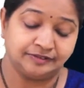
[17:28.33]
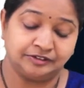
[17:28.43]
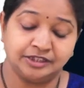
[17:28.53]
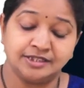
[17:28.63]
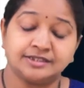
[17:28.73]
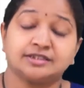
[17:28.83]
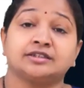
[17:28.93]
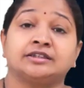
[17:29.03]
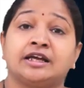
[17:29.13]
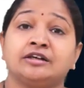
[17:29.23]

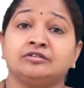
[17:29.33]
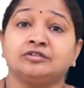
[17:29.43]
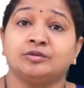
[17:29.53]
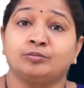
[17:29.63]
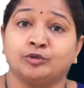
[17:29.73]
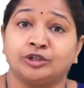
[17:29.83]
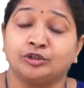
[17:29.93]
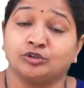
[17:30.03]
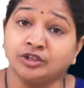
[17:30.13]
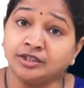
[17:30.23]
just they have put it
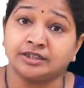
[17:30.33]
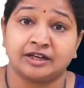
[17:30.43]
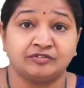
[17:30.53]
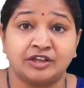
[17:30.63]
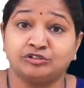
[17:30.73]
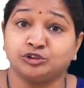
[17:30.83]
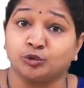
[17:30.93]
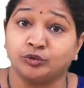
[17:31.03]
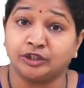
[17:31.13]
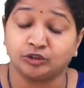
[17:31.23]
on the graph. They have
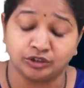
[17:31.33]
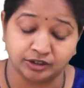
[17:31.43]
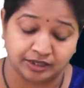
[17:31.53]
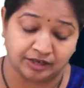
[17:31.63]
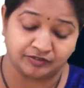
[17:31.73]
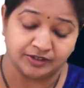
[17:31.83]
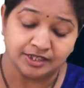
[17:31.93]
shown it on the graph.